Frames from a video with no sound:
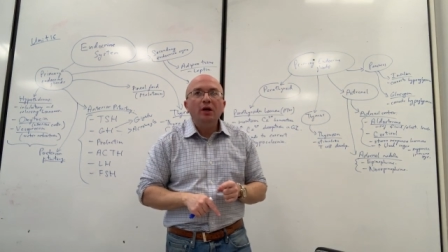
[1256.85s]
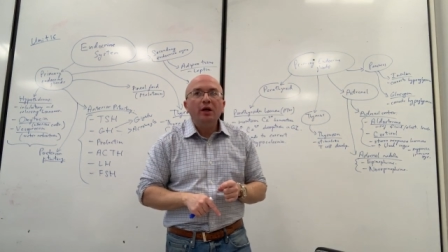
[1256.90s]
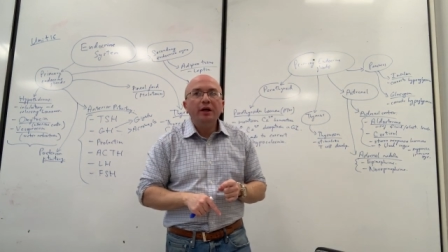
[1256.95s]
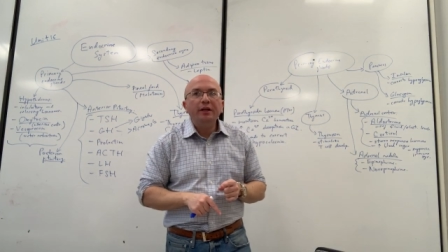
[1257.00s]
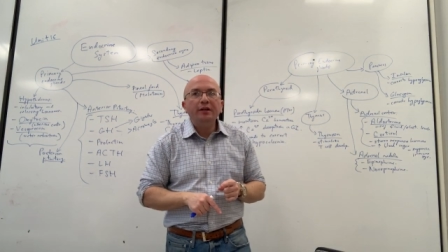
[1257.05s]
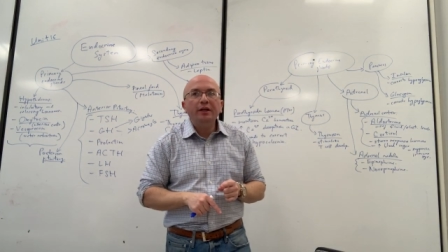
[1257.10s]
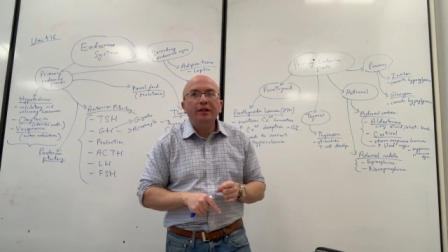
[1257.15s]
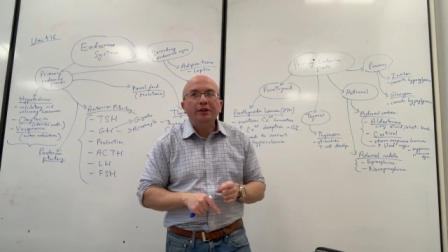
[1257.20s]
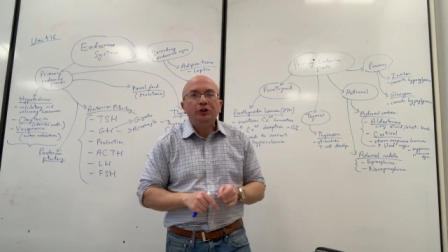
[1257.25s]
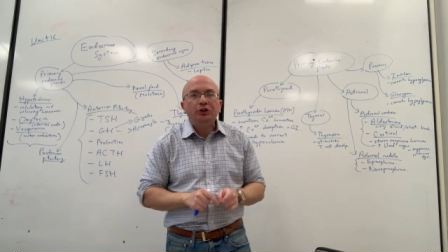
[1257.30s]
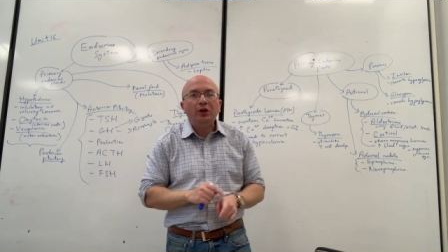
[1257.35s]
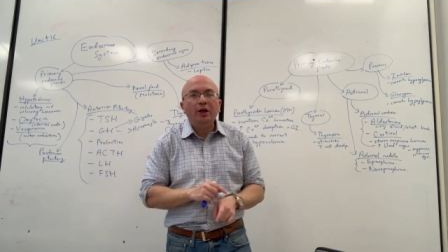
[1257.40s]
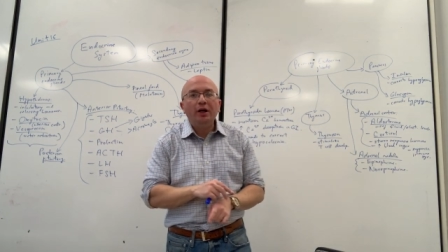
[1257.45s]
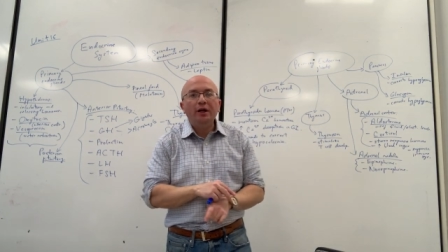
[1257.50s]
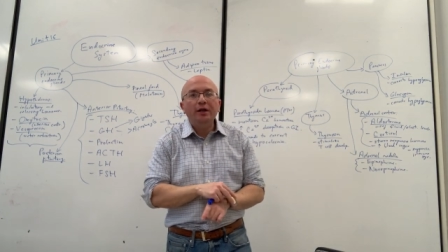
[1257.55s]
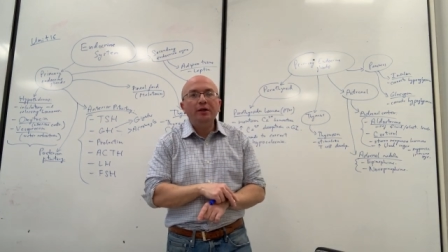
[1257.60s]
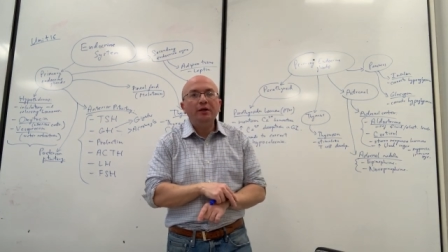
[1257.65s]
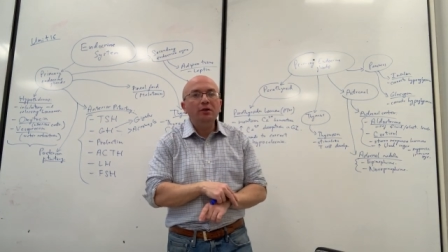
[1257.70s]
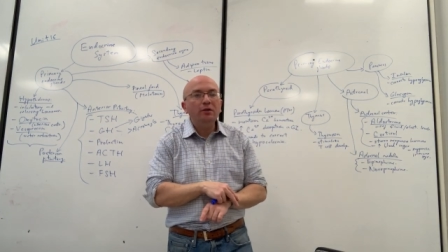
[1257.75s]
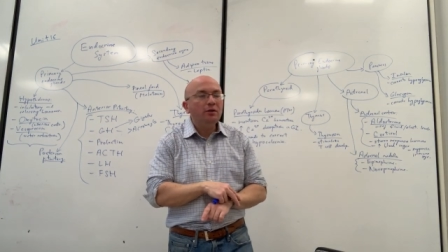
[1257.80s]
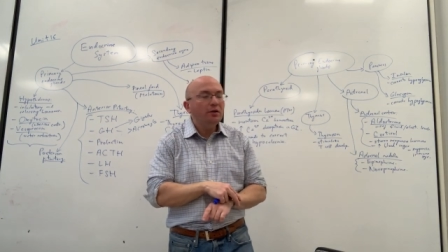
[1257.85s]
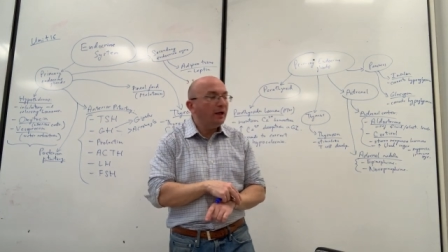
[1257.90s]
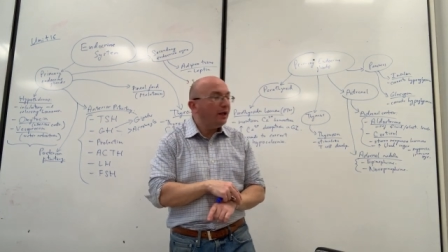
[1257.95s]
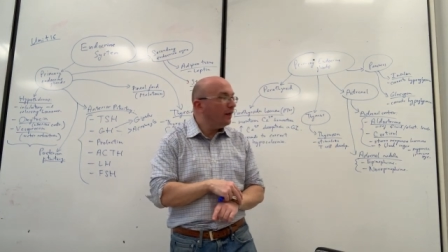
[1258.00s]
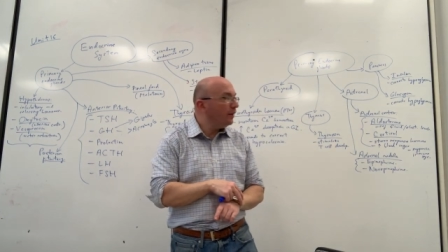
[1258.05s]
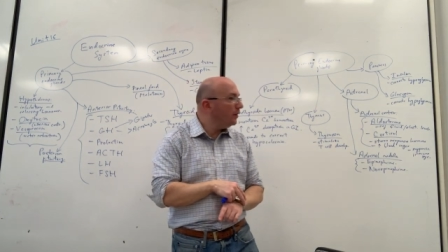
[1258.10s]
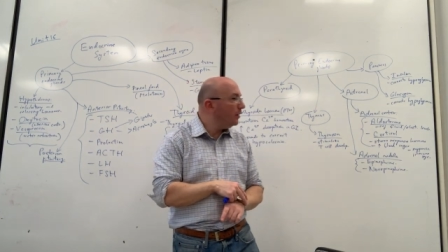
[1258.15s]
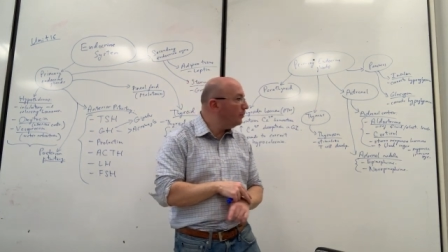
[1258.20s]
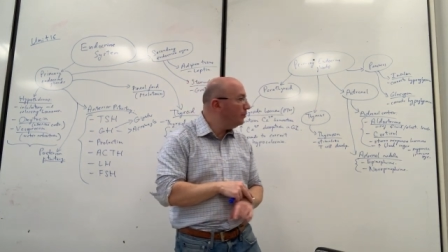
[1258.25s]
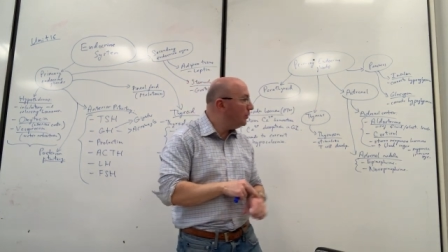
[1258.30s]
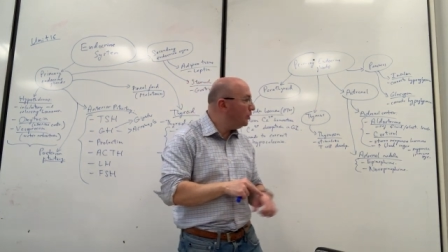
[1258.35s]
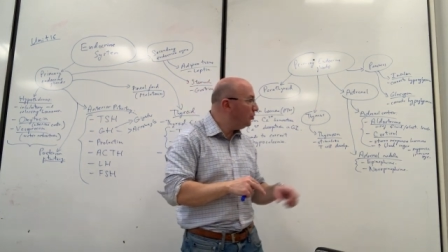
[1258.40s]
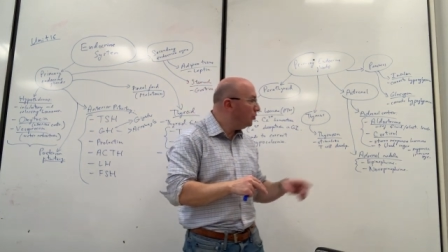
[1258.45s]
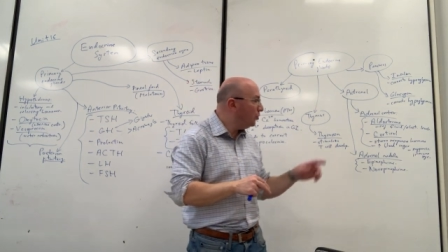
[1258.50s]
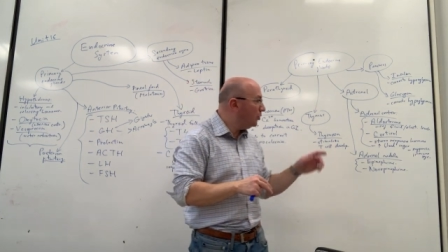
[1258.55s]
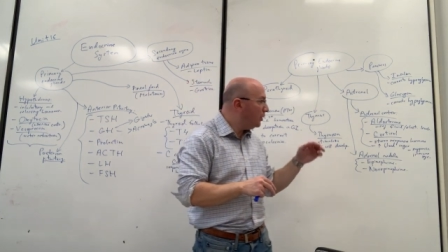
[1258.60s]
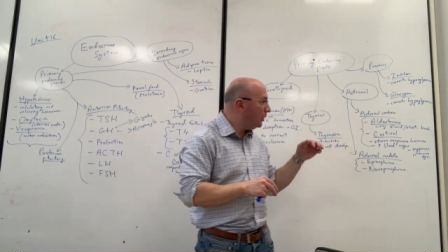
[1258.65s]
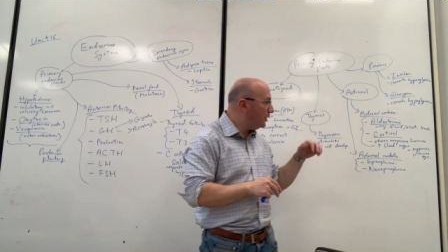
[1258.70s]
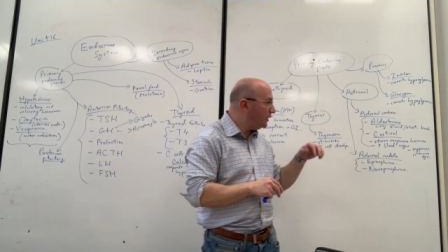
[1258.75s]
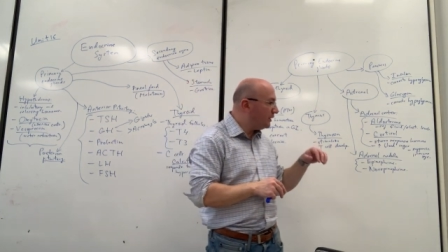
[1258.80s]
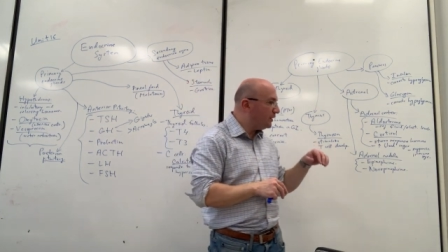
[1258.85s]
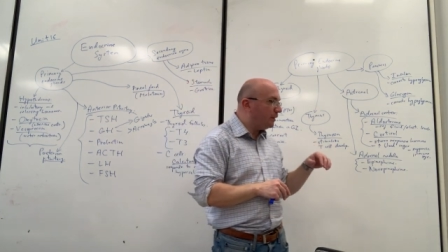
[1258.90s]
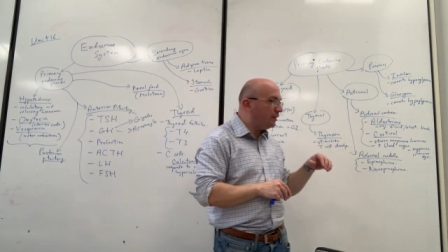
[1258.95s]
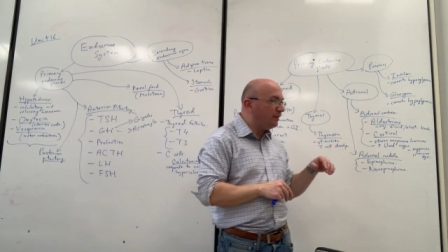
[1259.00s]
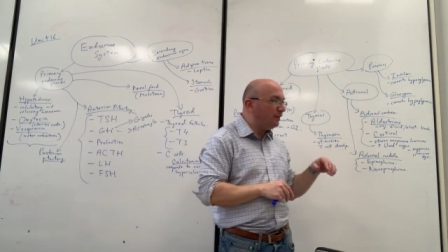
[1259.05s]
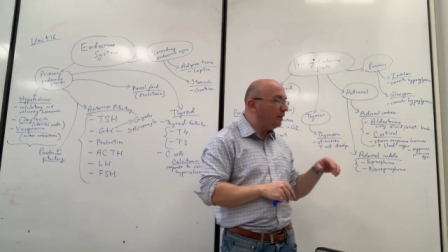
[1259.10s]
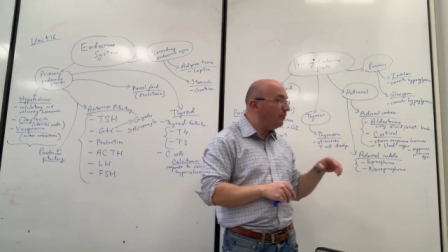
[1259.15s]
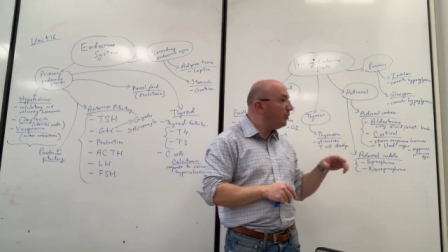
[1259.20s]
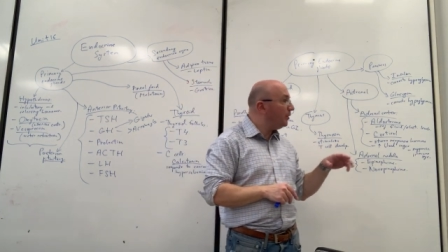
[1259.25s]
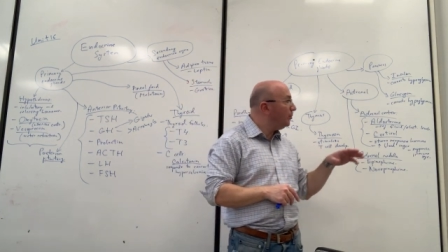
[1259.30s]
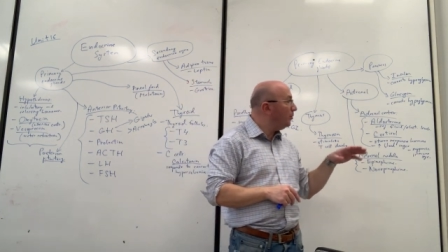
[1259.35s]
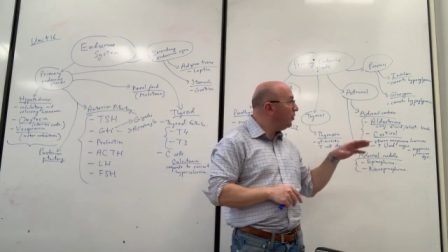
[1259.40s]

in that triangle and the medulla is the deeper